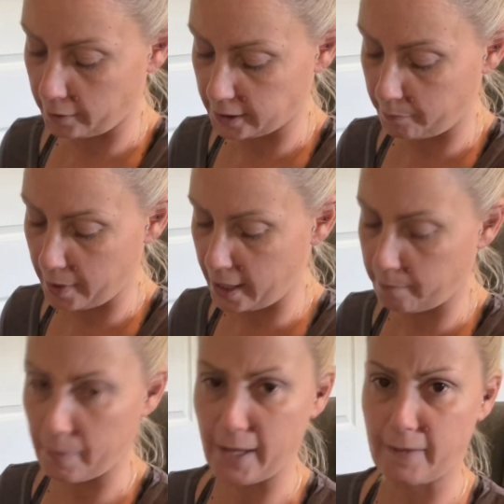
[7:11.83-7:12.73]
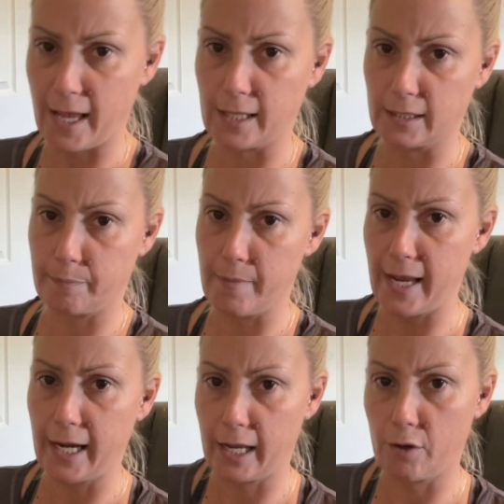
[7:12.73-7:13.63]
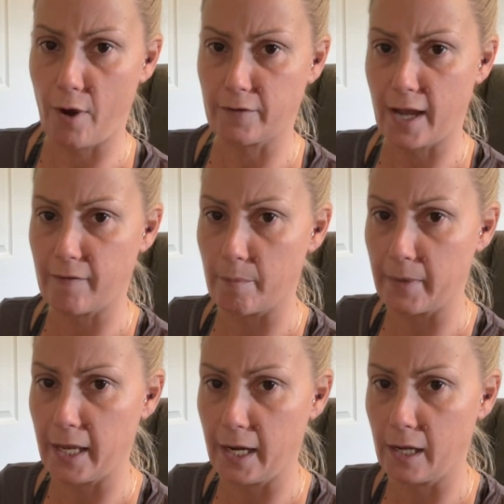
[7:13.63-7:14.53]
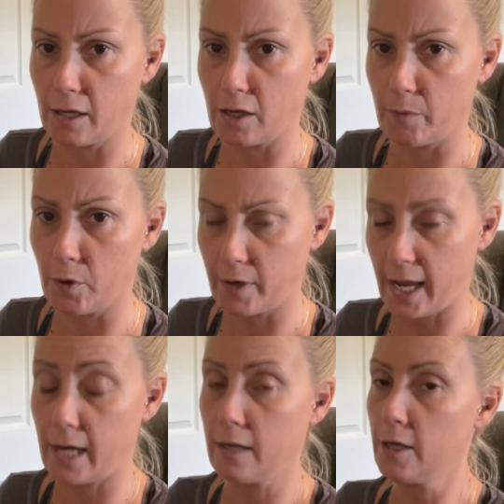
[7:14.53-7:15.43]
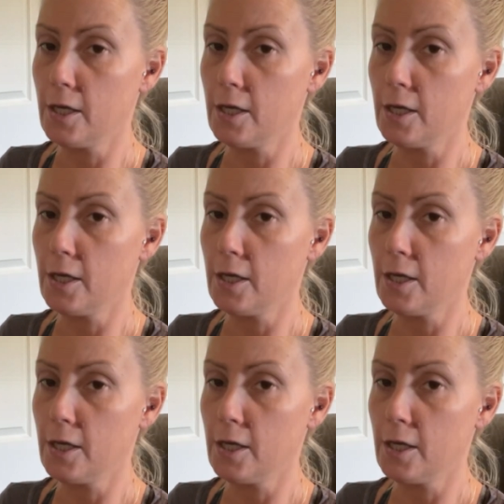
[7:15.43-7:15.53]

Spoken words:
There's a big, big things. Meeting, you have to have a meeting and communicate